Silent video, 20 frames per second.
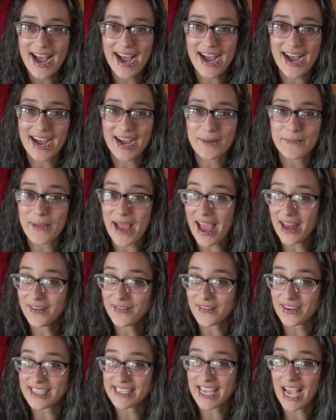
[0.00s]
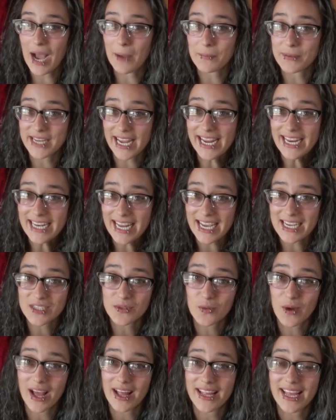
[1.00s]
Maddfuzzy update,
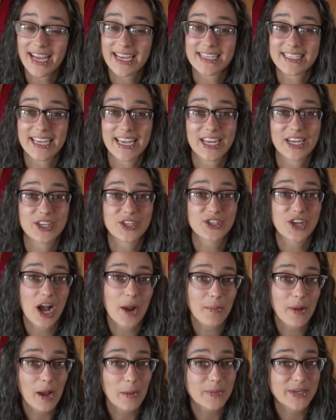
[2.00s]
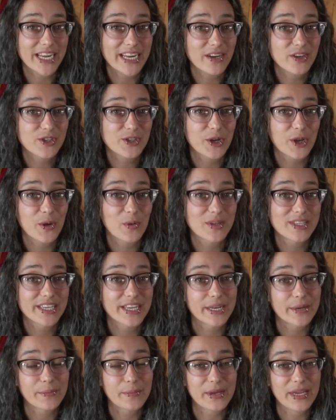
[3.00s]
as well as a shop update. I'll show you what's
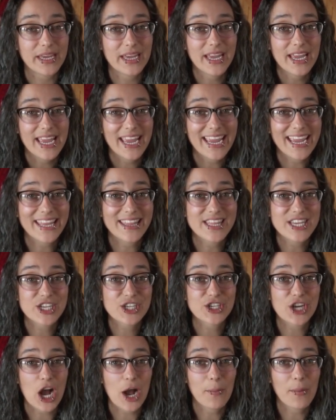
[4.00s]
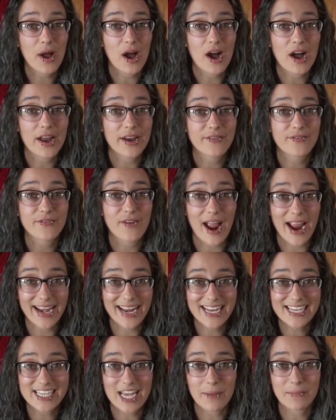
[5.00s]
going to be in the shop on
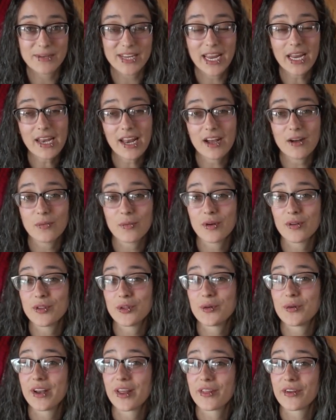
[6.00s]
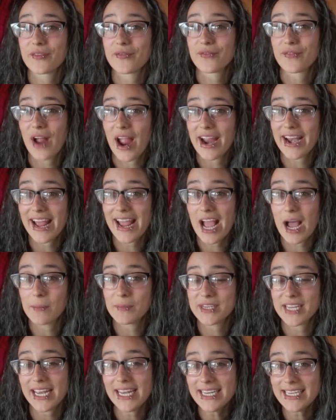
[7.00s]
Friday's update. I will do another Friday
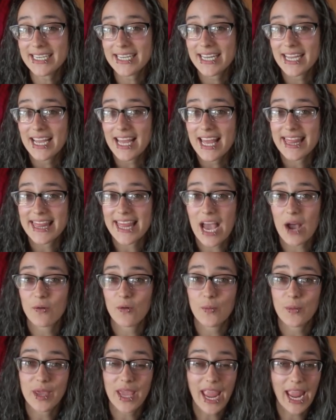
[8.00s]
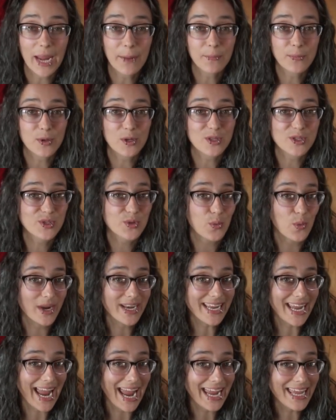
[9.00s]
update. That will be April
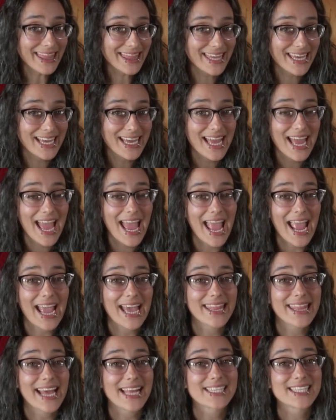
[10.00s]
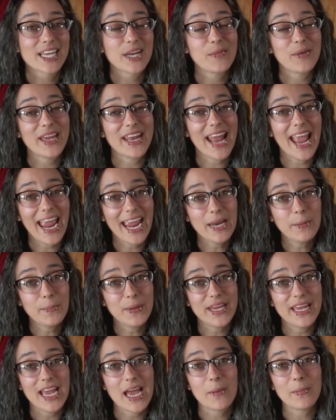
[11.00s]
28th, and that's going to be at
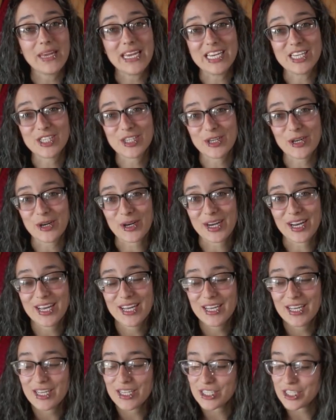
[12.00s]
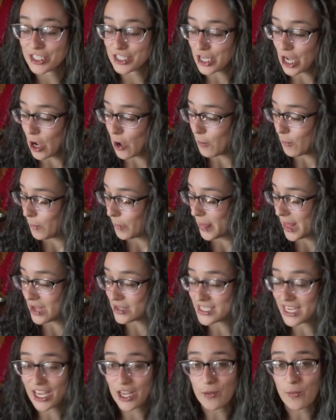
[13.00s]
8 p.m. Eastern. So
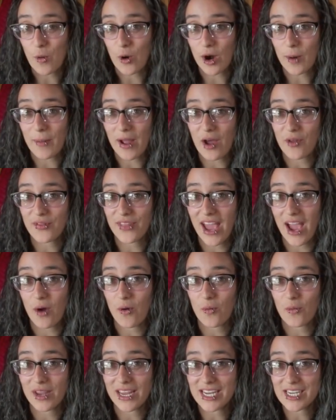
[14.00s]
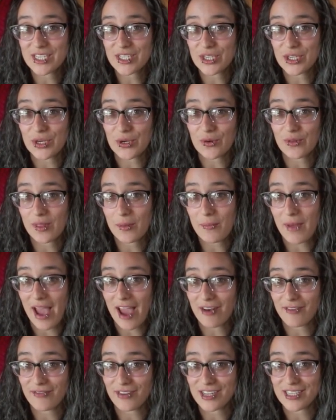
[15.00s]
I'll tell you more about that when we get to the
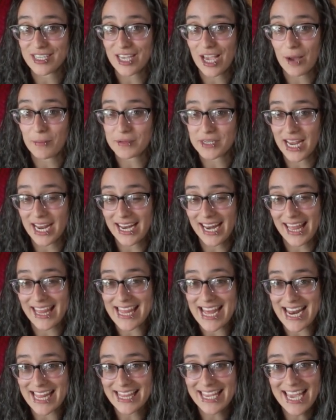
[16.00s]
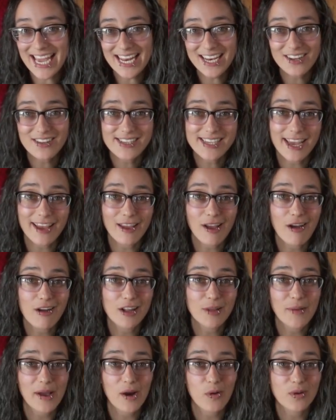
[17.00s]
Maddfuzzy update. And then at the end, I'll tell you
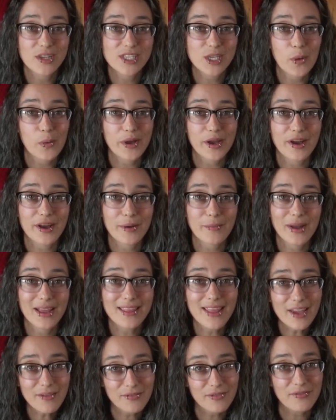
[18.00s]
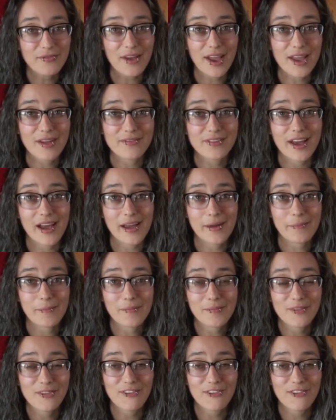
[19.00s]
all about what's going on in my life if I have time.